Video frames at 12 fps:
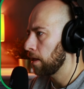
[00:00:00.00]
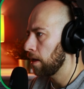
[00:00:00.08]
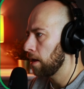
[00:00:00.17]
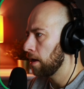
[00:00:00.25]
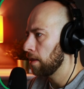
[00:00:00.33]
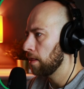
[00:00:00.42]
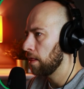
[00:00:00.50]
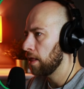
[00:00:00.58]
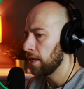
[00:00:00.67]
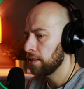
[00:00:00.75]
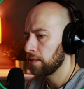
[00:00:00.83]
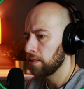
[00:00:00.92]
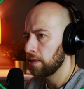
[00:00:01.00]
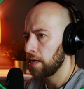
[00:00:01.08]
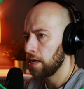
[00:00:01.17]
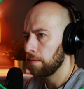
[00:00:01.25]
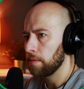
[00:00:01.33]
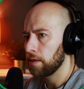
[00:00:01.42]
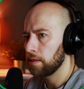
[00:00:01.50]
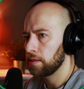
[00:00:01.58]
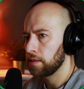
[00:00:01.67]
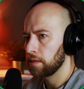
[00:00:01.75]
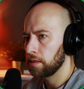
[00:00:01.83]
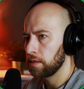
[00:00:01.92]
And let's name
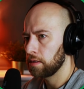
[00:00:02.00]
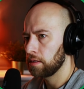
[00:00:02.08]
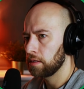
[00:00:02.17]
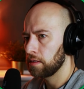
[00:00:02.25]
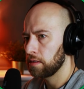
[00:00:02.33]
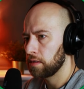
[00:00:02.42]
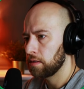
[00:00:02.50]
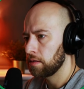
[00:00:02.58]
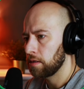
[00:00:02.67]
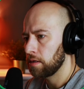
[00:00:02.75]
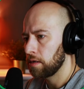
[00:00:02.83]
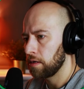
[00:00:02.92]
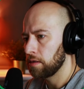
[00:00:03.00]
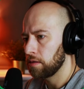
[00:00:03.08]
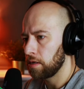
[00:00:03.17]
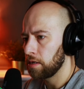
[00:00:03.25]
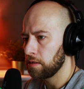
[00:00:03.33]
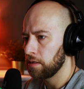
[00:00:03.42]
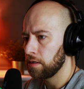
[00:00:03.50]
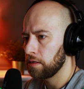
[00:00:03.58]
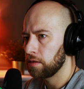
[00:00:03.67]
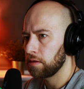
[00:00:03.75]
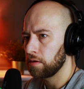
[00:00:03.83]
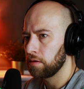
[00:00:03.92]
it as it
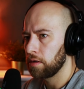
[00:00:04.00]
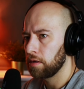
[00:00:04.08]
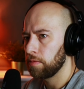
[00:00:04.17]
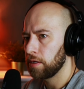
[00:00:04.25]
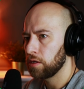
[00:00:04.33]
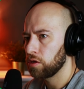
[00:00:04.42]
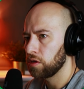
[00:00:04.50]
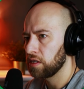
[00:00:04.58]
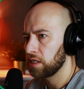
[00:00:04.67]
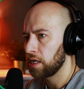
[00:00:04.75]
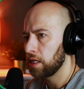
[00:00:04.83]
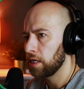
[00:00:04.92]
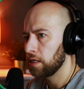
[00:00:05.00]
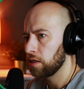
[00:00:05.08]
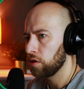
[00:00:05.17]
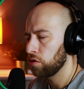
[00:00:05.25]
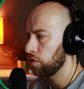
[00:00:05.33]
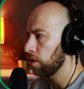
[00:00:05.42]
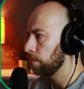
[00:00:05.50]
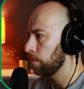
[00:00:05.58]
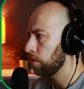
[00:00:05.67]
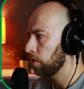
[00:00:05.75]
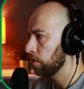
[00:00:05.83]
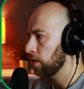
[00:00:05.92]
is on animation, selling digital
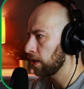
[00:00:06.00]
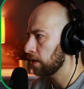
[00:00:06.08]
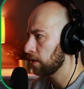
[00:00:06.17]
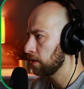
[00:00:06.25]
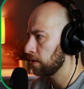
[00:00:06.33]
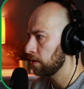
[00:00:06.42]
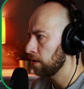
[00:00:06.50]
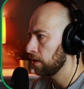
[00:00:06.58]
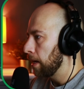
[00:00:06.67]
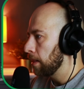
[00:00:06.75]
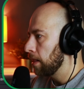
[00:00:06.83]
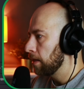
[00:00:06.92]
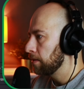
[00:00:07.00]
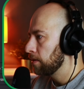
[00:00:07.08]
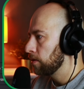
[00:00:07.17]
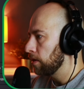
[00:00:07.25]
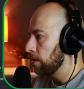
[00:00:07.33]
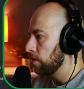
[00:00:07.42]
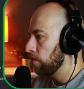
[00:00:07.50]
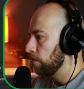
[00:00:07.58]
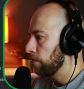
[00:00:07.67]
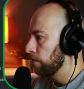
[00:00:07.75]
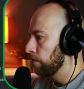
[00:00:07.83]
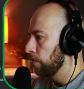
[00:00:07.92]
products. And let's change
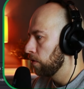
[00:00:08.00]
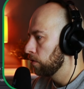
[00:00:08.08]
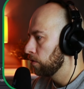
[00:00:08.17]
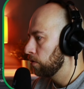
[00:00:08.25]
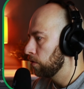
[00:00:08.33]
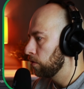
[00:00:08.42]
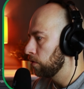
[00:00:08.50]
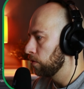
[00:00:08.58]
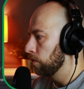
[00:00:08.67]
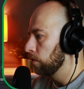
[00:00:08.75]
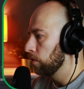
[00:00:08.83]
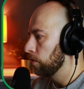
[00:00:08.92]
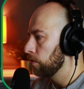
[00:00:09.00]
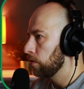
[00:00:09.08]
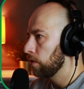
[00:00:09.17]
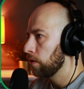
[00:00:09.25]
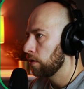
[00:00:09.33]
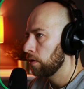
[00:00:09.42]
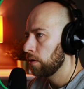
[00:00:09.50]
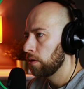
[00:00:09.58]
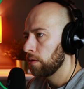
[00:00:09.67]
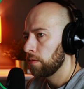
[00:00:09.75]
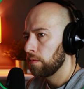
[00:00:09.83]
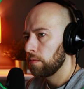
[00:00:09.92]
font to
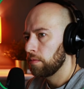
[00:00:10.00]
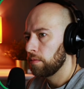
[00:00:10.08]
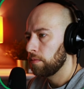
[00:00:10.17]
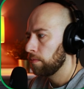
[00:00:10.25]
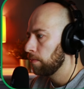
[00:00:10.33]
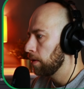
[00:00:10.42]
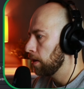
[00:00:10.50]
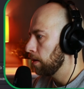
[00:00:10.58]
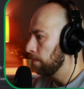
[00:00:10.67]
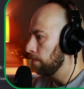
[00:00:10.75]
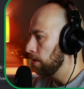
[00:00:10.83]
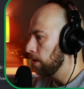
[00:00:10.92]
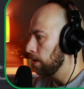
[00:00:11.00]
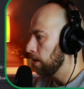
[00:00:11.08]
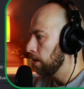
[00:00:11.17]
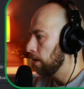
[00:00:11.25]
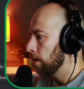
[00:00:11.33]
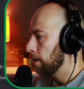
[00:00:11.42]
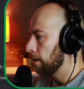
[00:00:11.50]
maybe